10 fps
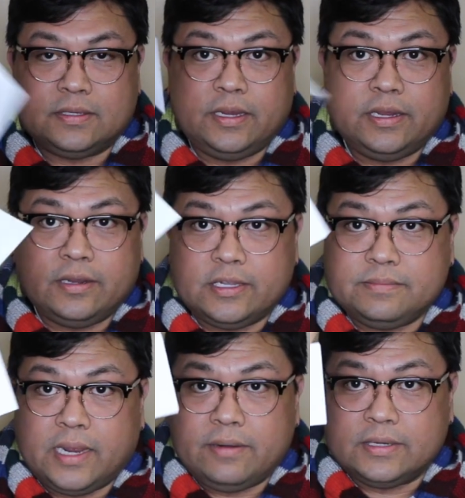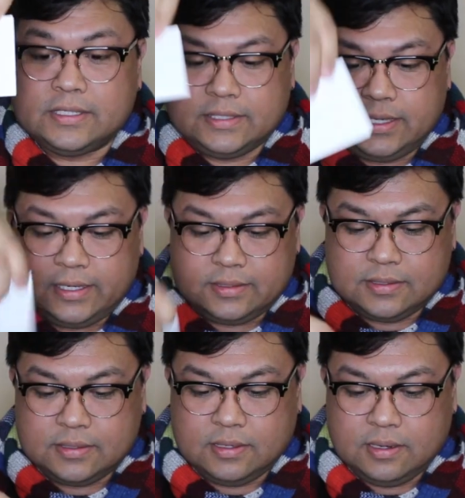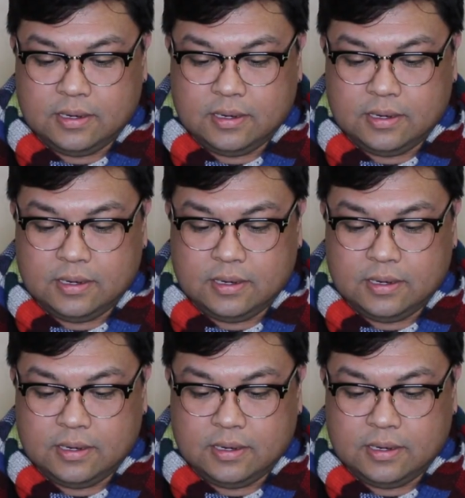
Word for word: So here is my receipt,